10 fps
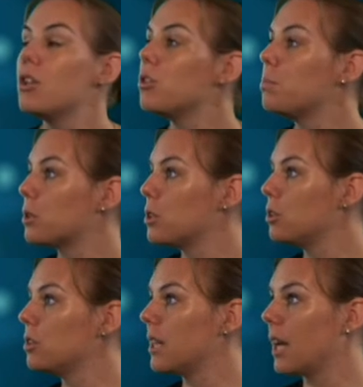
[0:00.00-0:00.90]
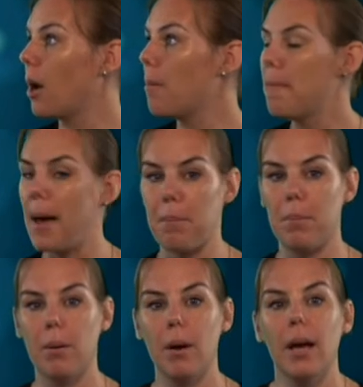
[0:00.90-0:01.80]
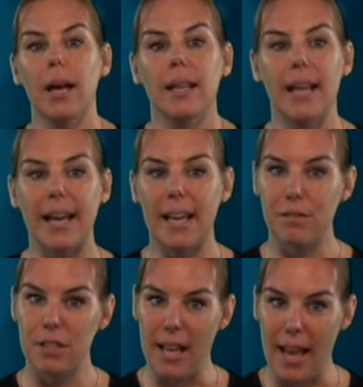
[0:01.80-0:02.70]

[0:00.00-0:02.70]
to producing a map that gives an